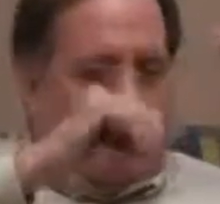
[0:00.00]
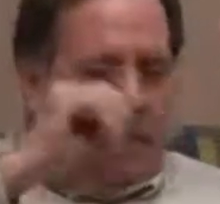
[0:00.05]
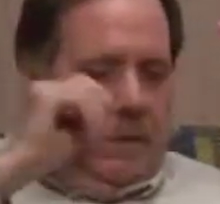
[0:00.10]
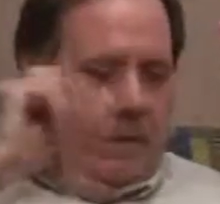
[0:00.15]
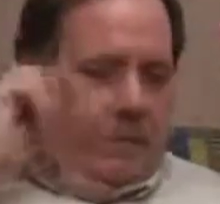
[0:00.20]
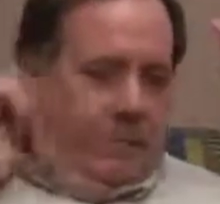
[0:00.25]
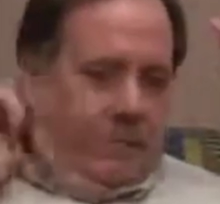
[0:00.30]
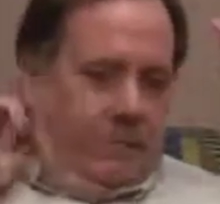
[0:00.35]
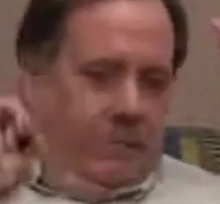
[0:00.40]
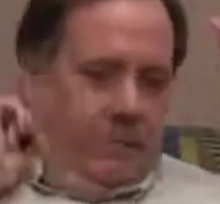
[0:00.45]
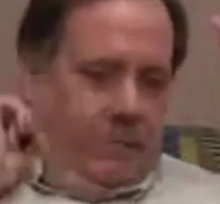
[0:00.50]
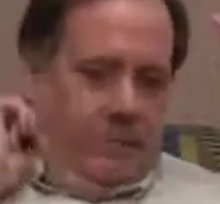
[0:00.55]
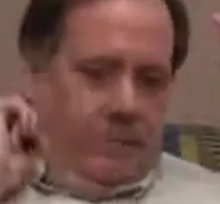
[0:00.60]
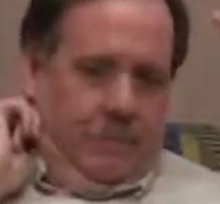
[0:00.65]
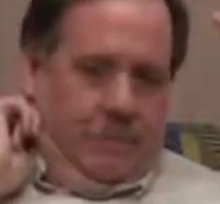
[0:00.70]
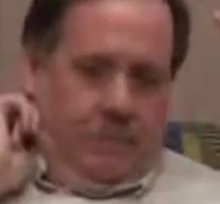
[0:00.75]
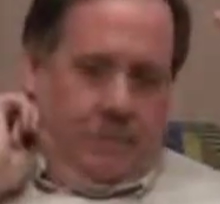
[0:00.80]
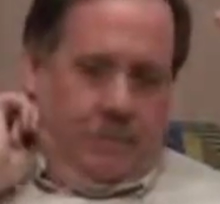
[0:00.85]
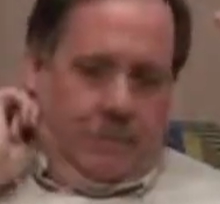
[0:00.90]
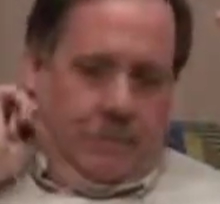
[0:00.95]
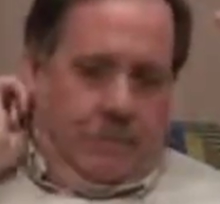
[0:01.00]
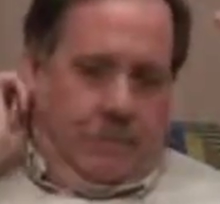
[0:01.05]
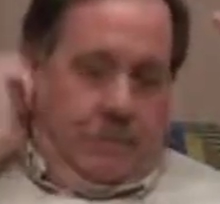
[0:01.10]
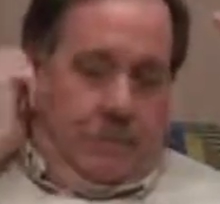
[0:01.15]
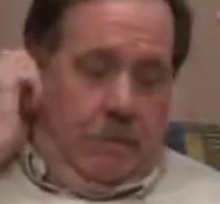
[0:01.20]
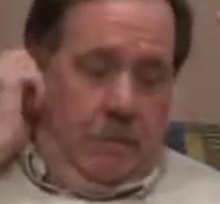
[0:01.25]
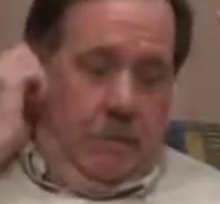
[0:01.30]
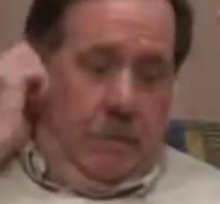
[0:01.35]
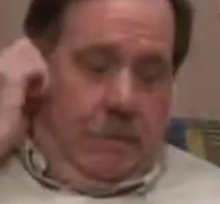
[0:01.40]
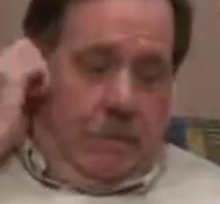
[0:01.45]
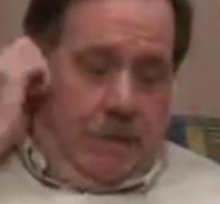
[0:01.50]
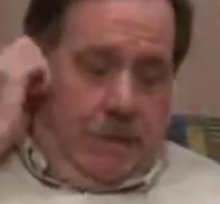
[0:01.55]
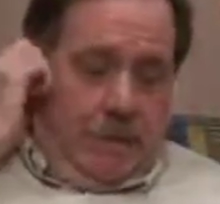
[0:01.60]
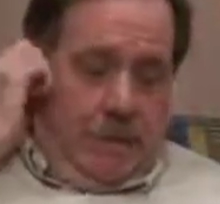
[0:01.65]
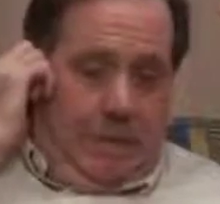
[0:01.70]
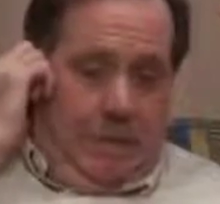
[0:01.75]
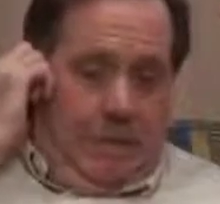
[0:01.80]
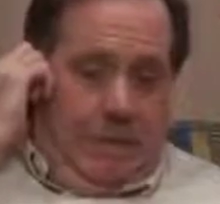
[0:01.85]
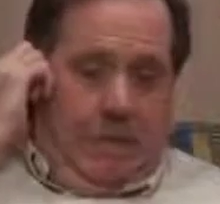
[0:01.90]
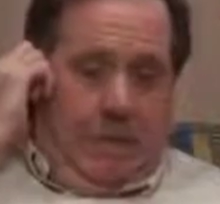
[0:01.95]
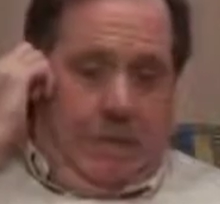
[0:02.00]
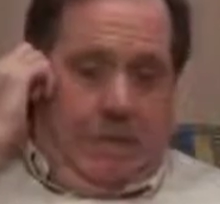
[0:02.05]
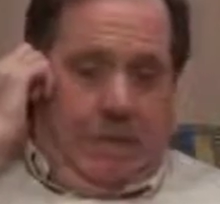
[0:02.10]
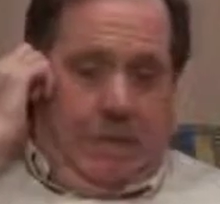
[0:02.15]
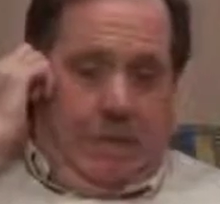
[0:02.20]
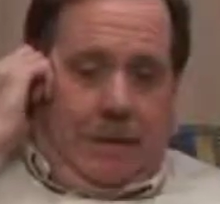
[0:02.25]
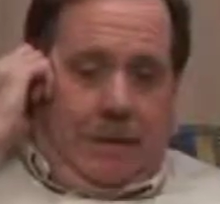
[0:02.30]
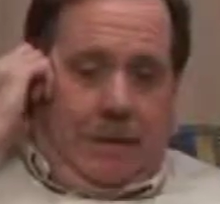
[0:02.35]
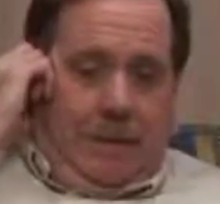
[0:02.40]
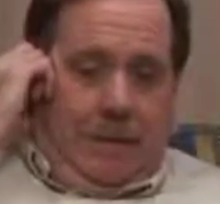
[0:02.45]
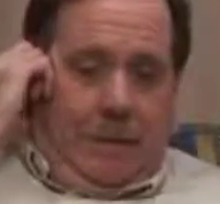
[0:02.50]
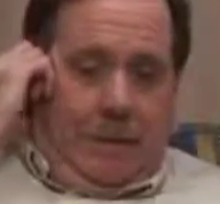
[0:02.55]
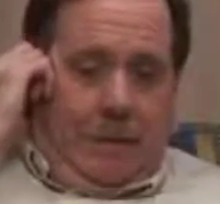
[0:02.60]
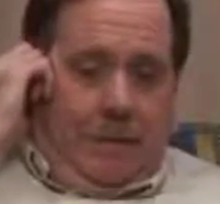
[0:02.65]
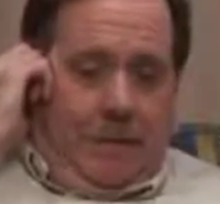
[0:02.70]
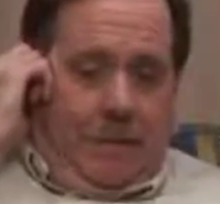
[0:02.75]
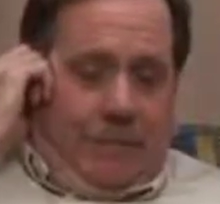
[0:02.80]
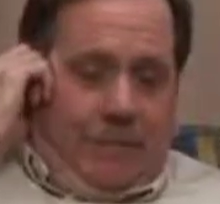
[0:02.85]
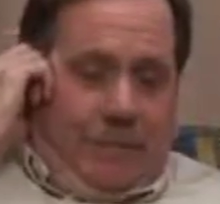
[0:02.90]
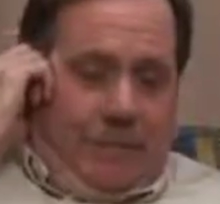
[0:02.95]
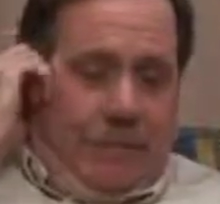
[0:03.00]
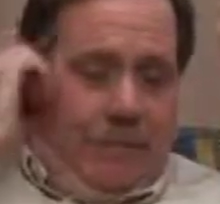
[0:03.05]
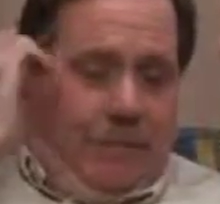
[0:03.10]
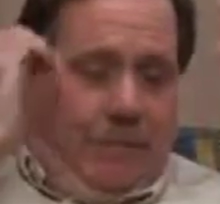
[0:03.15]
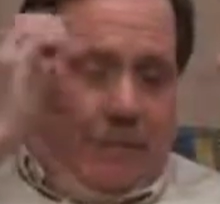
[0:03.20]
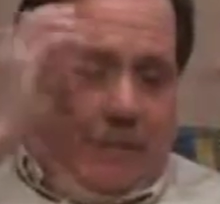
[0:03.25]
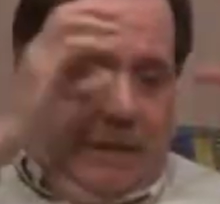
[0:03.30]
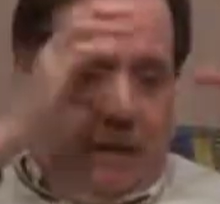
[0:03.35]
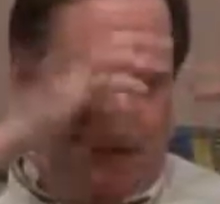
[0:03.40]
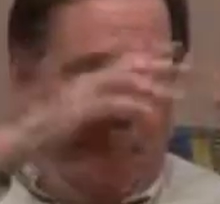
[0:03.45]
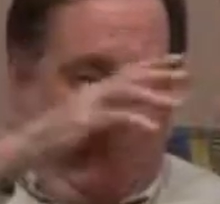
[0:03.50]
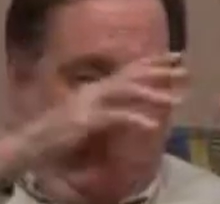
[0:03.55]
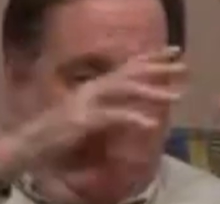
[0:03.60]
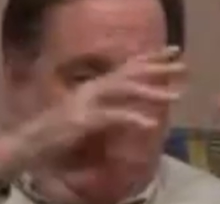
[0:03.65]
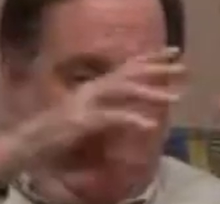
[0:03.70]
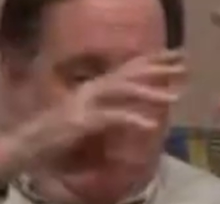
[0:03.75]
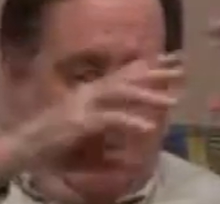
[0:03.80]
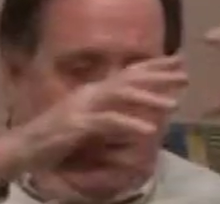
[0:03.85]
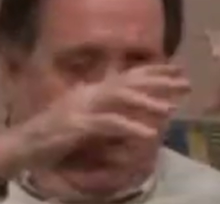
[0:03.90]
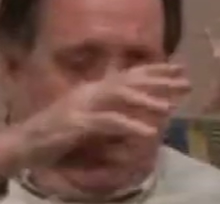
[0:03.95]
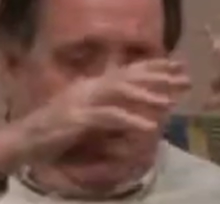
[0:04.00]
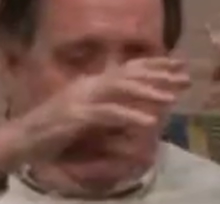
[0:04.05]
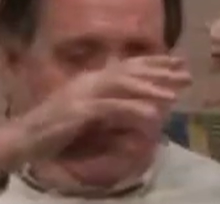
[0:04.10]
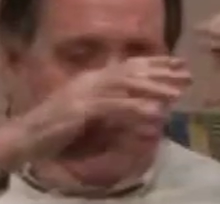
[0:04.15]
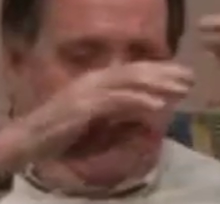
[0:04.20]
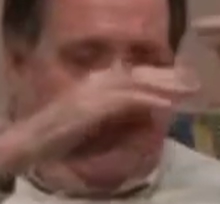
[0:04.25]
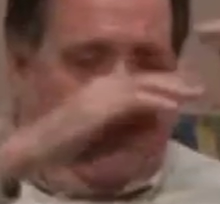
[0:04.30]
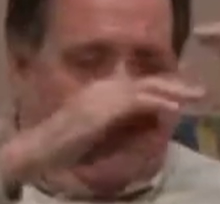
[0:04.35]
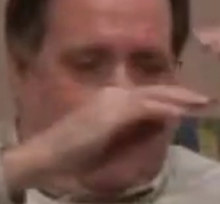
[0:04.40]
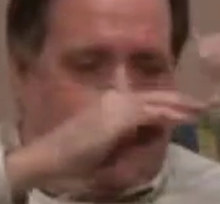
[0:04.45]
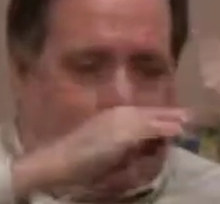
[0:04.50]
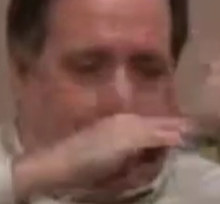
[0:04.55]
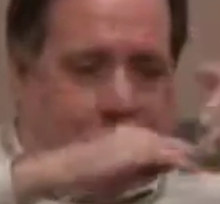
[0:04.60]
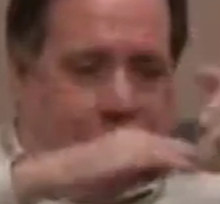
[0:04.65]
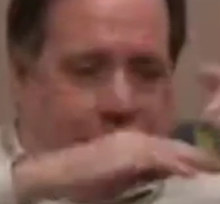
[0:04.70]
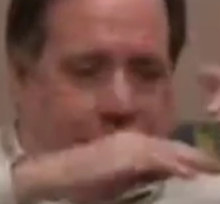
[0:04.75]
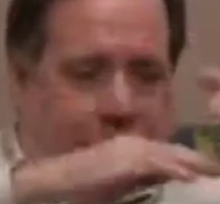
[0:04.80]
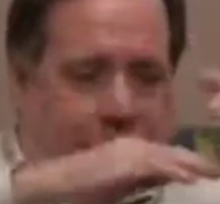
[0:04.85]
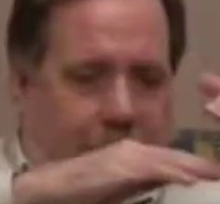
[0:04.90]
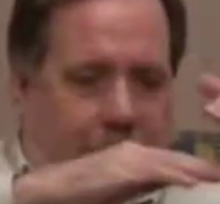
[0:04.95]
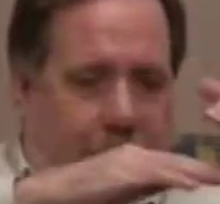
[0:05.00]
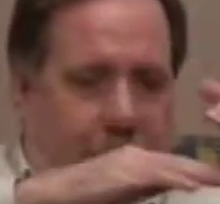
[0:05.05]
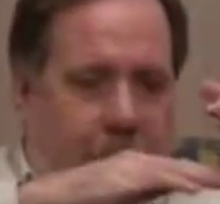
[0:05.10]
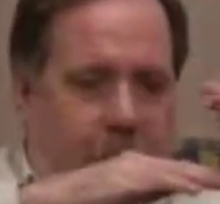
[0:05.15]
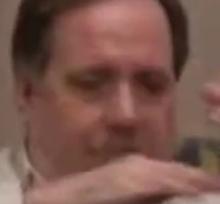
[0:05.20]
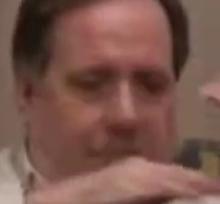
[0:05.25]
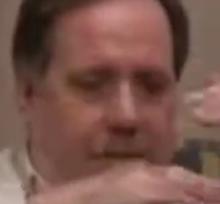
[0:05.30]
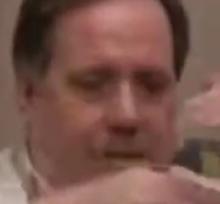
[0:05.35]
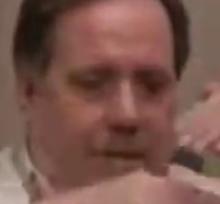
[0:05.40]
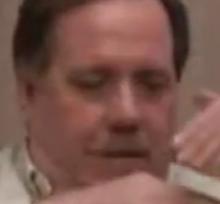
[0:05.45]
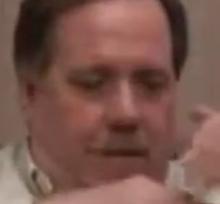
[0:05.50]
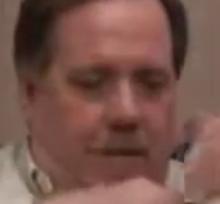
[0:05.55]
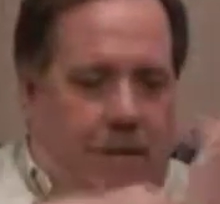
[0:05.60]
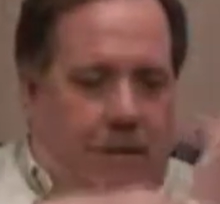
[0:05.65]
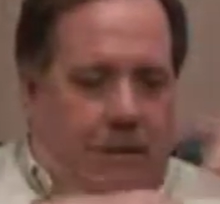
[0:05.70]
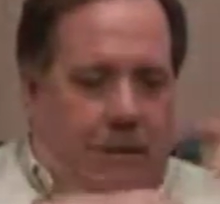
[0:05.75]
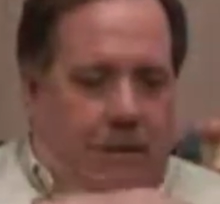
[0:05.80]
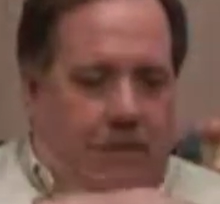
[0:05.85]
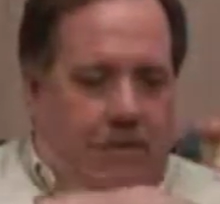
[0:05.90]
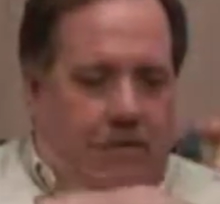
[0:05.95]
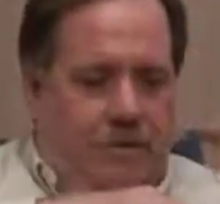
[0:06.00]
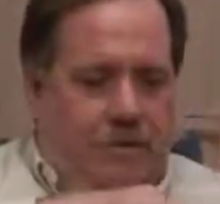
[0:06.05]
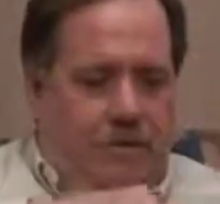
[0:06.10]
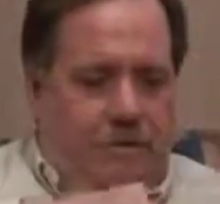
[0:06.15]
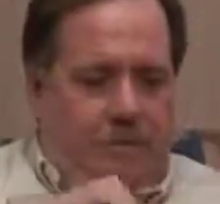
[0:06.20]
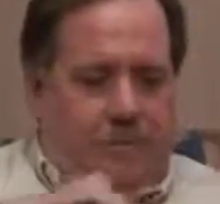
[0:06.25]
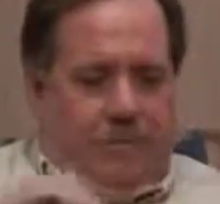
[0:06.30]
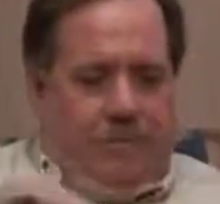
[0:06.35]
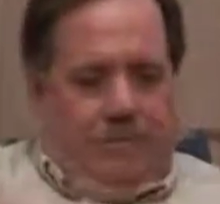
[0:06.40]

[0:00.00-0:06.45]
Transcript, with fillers: CREST. So currently, I'm the president of IAM Director of Safety and Apprenticeship.